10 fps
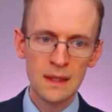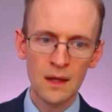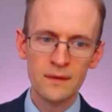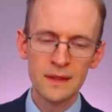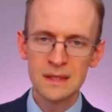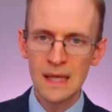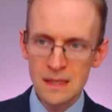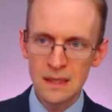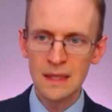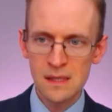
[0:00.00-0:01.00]
Now, this
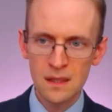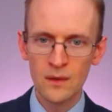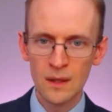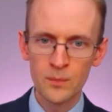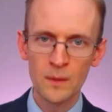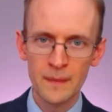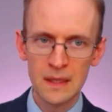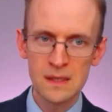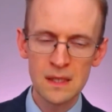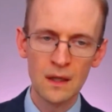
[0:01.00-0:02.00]
isn't necessarily a problem
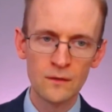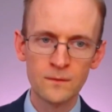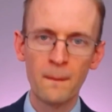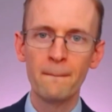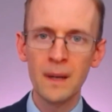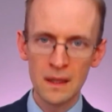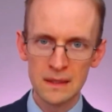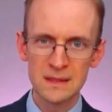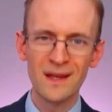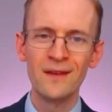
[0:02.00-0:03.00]
in itself,
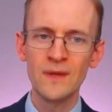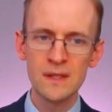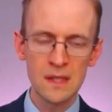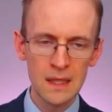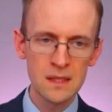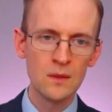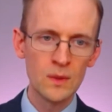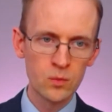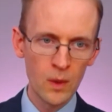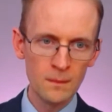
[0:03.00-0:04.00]
but if there's an
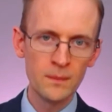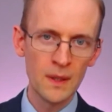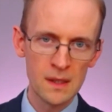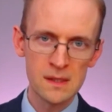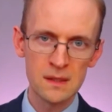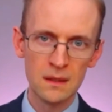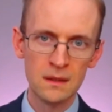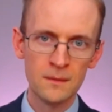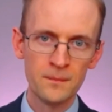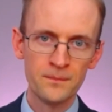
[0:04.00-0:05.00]
issue with one
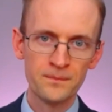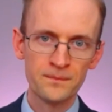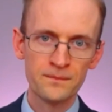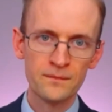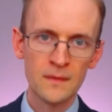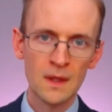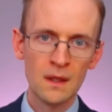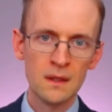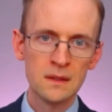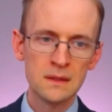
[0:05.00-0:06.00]
person,
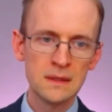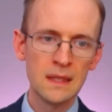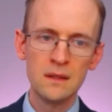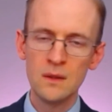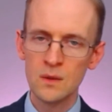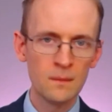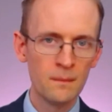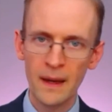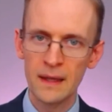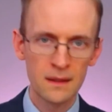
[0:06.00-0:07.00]
then you
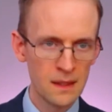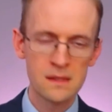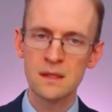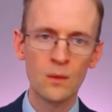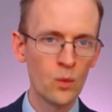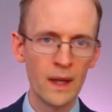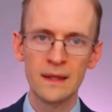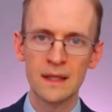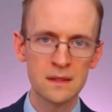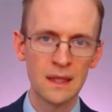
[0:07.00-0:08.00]
can bet in some
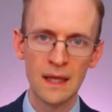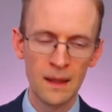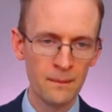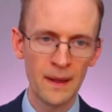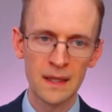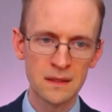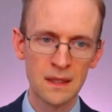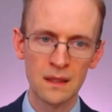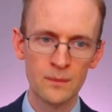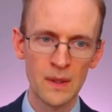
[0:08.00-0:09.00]
way that's going to
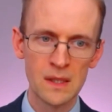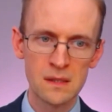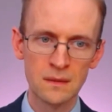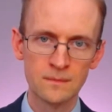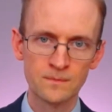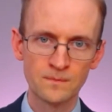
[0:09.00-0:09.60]
impact the other person.